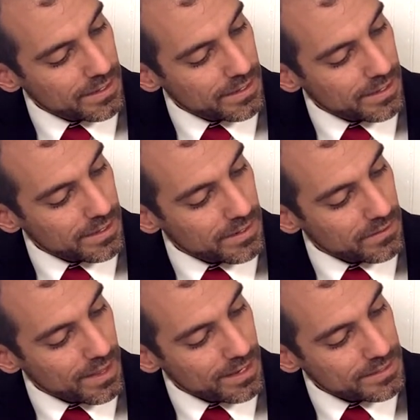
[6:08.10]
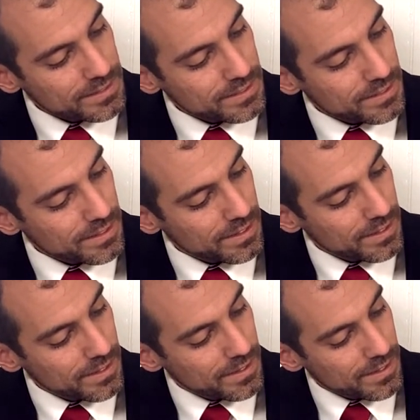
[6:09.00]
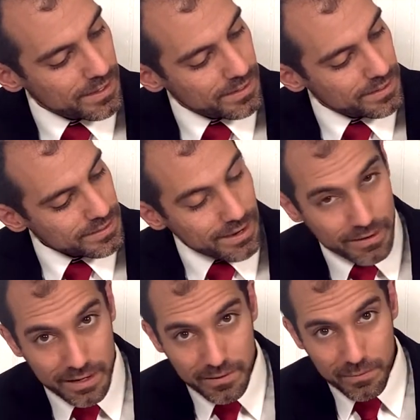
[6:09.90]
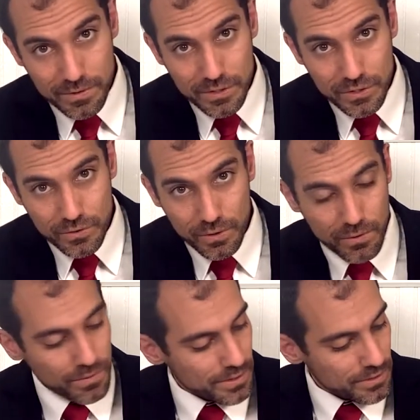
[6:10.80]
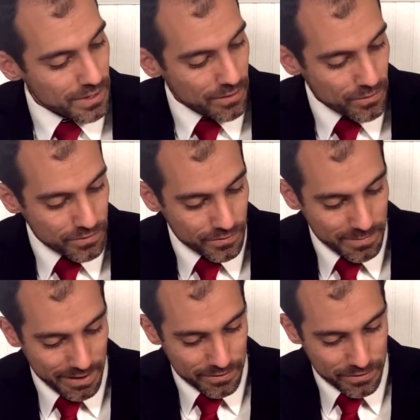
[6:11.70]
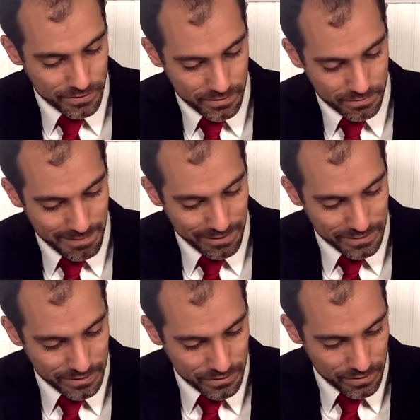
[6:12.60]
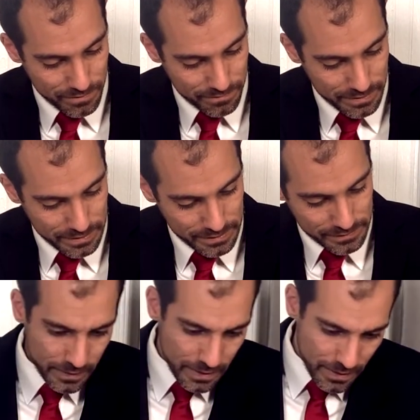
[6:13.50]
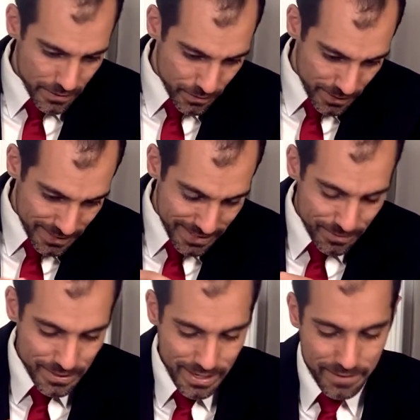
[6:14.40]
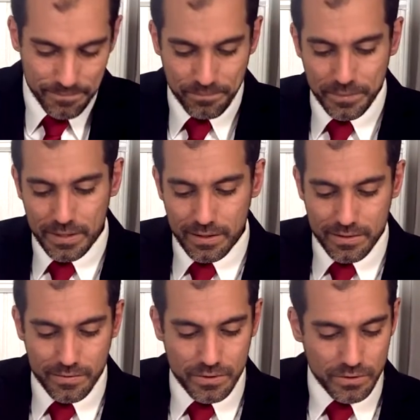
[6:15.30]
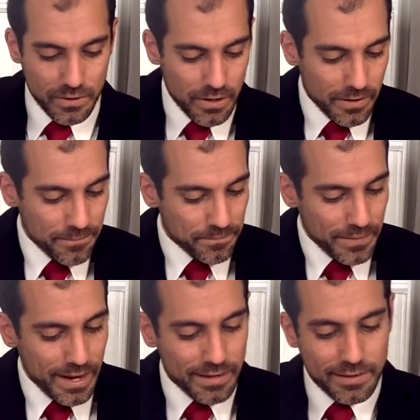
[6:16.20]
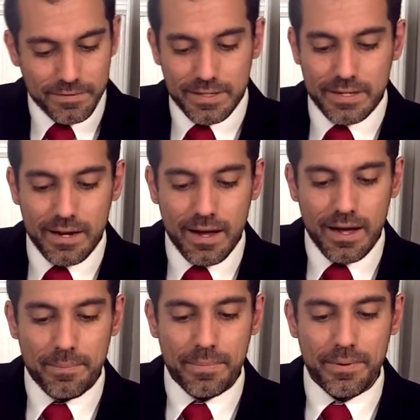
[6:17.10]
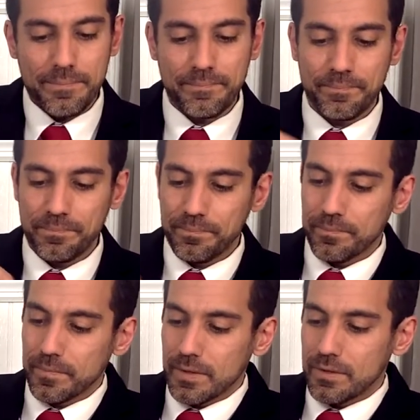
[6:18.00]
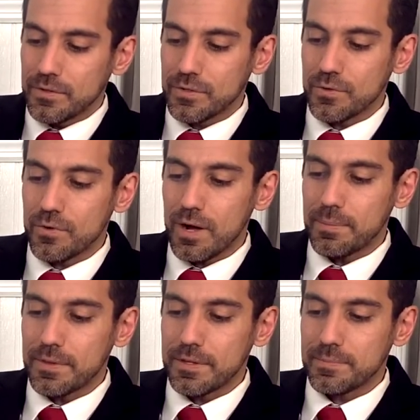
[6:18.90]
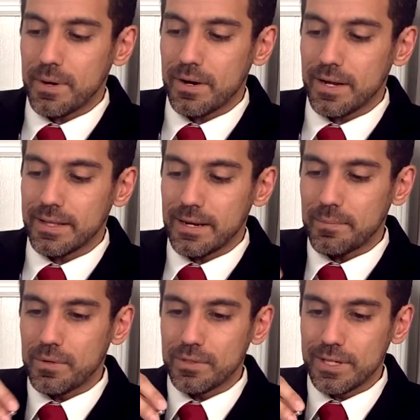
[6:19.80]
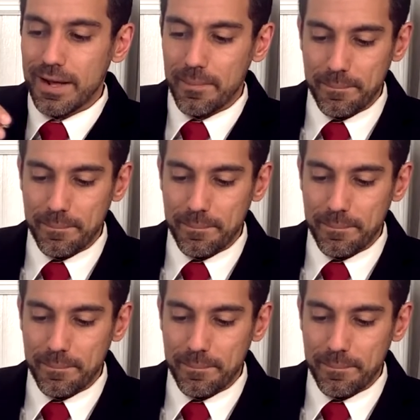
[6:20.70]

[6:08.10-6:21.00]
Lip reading: it unlocks this area with the screw that you use for the mounting screw. So what I did was because it was a little hard, I lifted up the screw up this part and then I pulled it out.